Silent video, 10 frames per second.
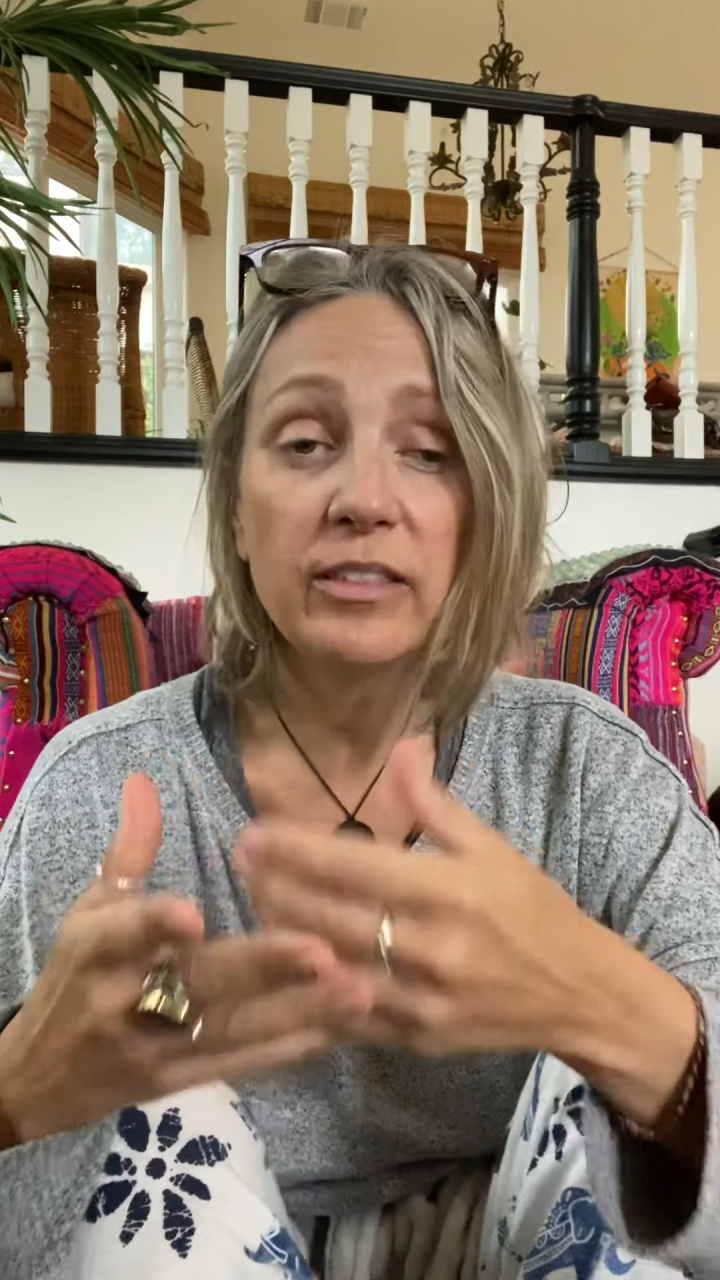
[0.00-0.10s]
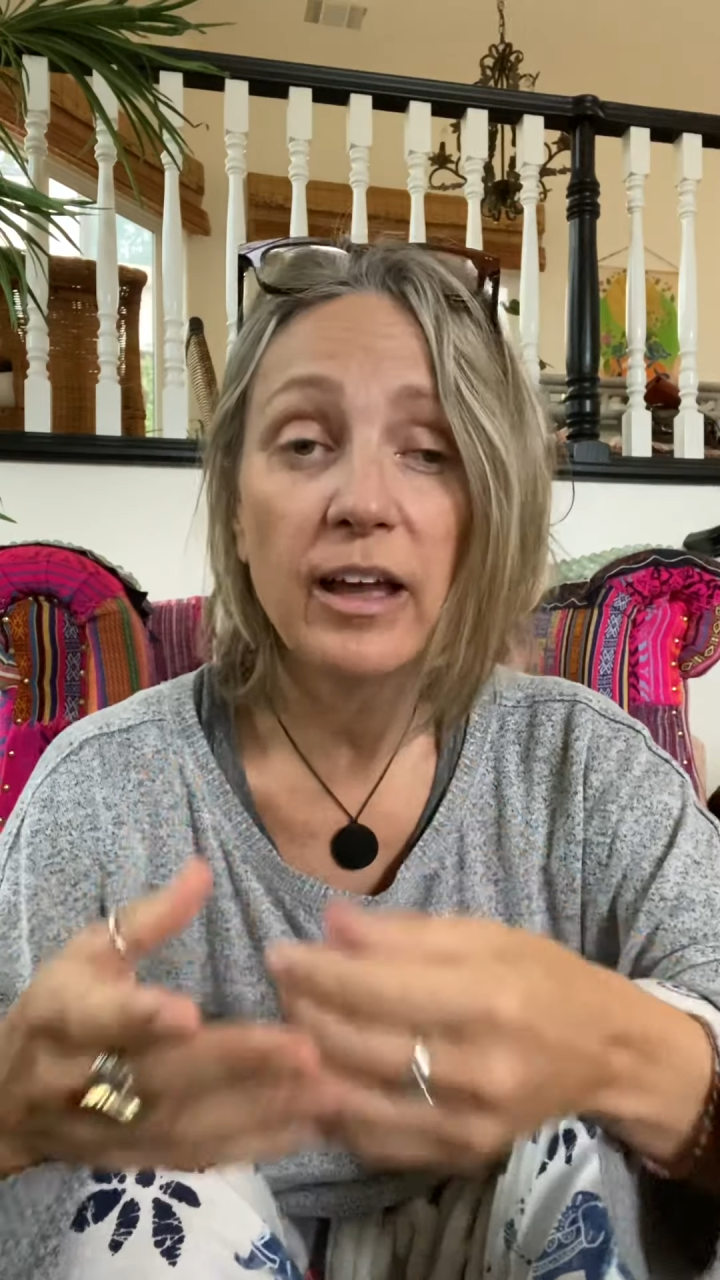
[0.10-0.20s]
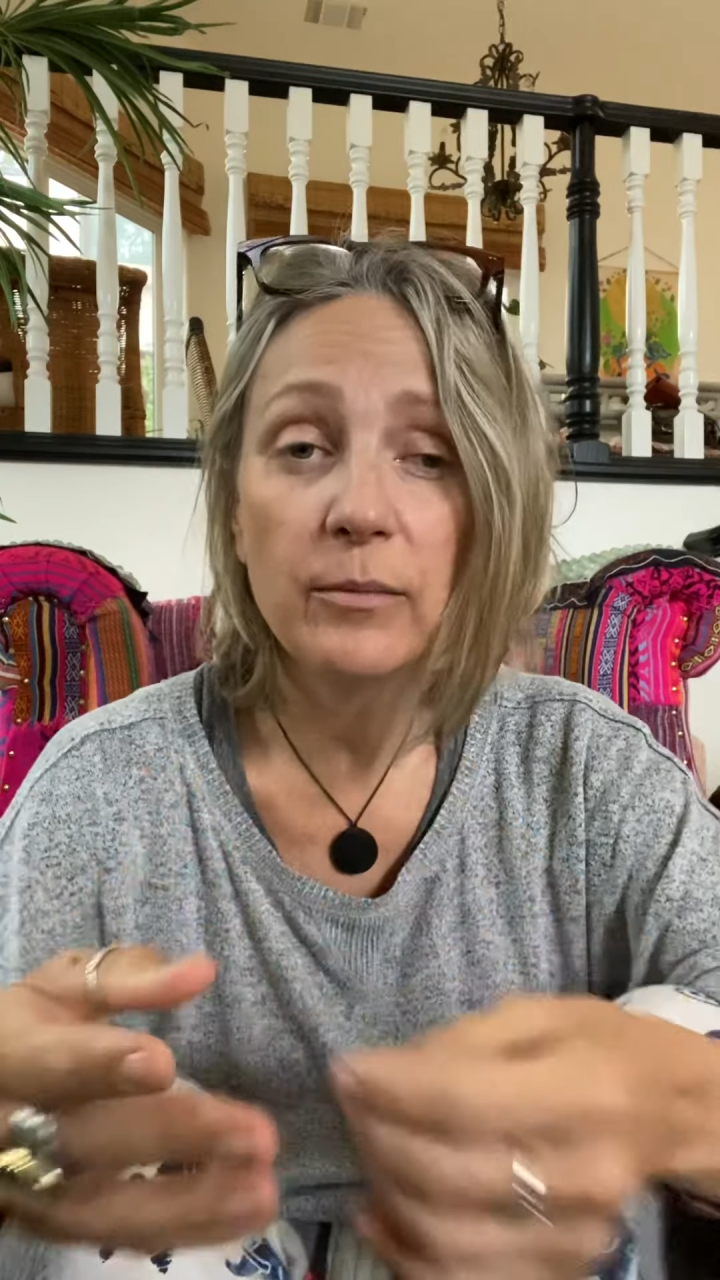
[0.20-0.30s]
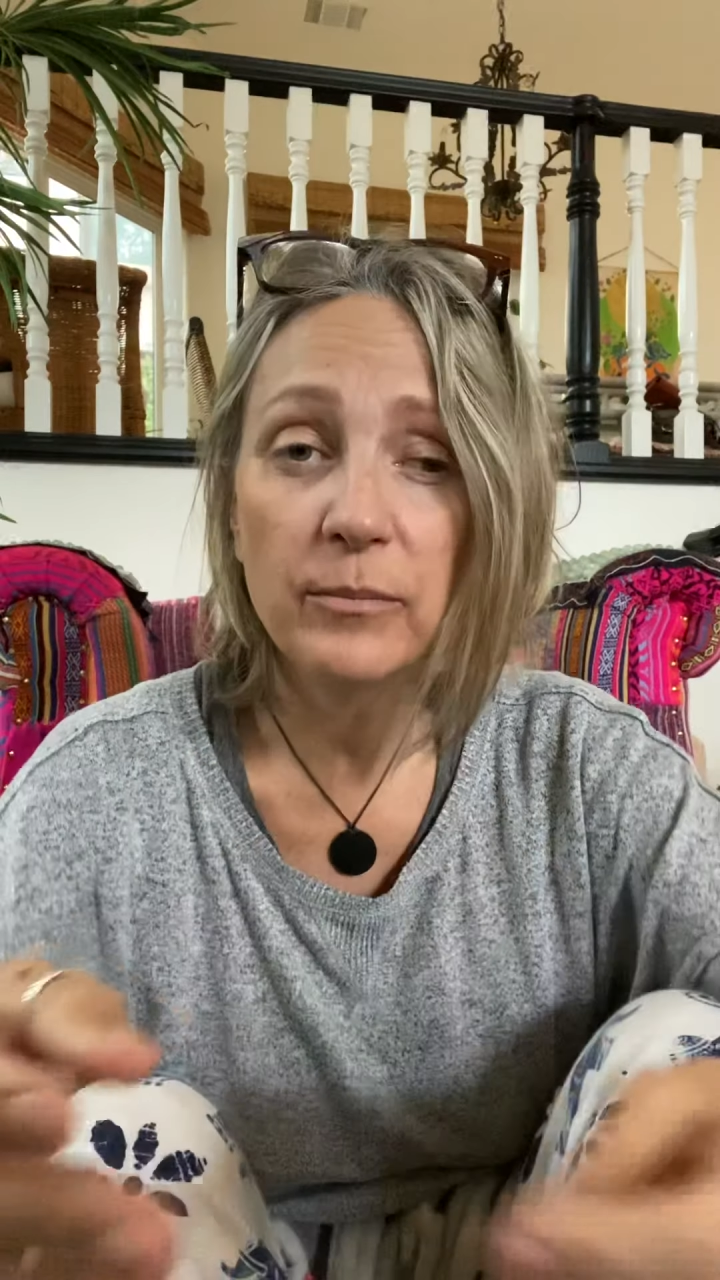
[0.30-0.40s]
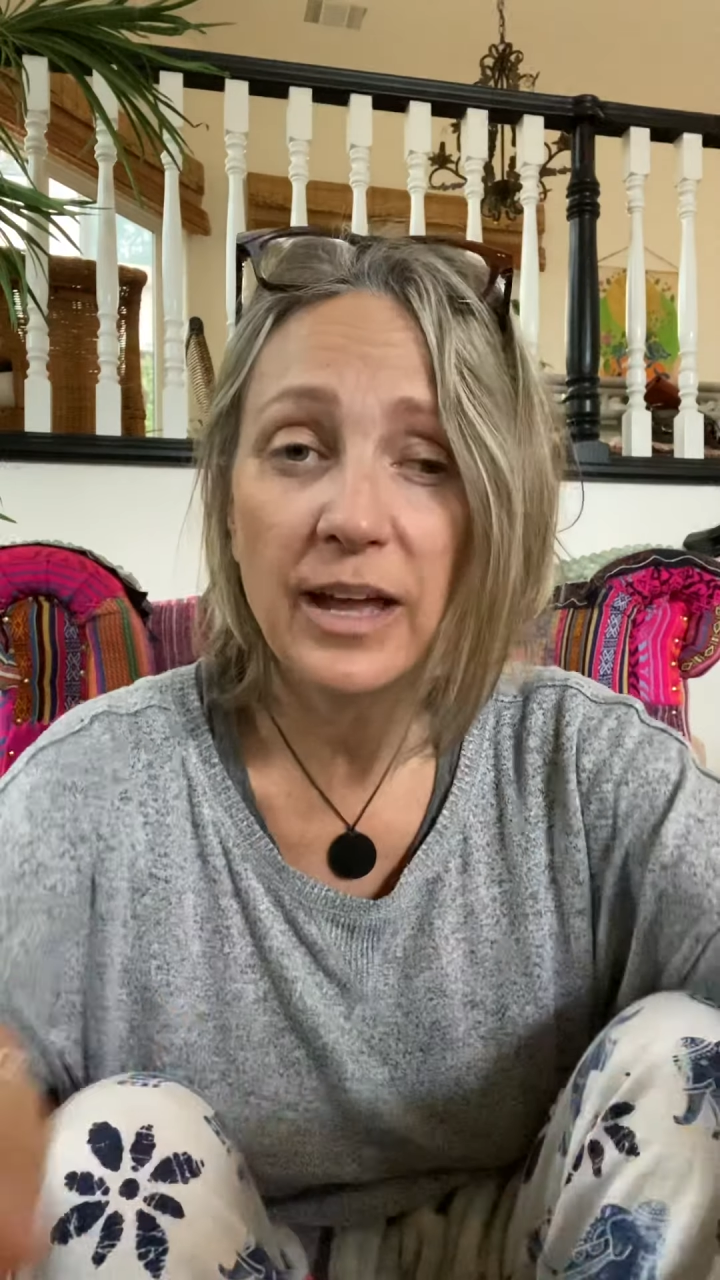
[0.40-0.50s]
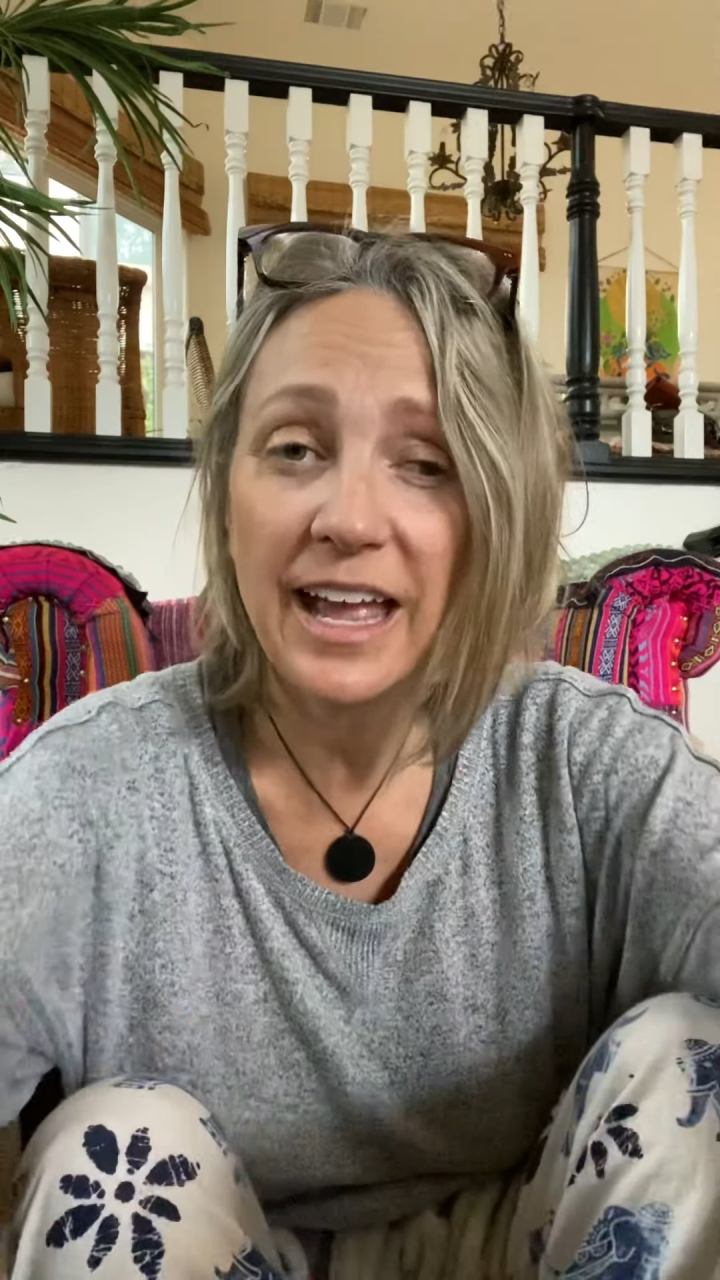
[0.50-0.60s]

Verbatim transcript: them.